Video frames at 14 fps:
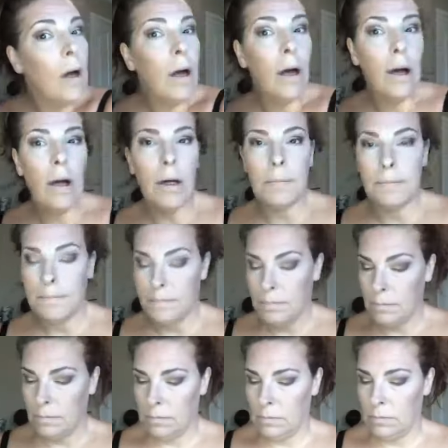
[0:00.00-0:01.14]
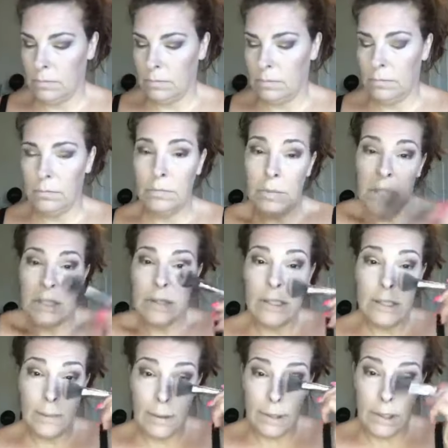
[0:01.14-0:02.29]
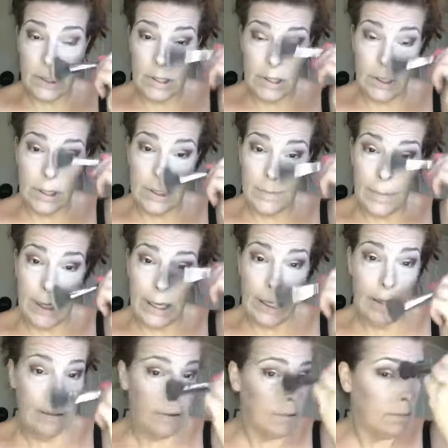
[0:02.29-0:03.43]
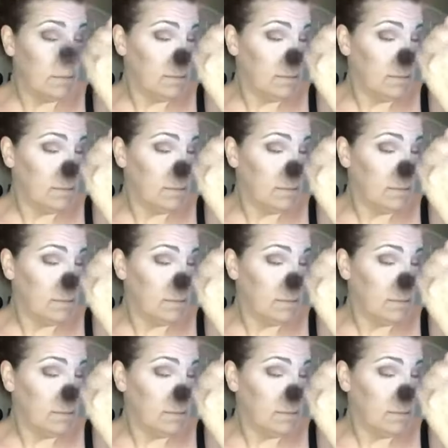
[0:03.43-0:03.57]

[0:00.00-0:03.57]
But this works just as good to me, and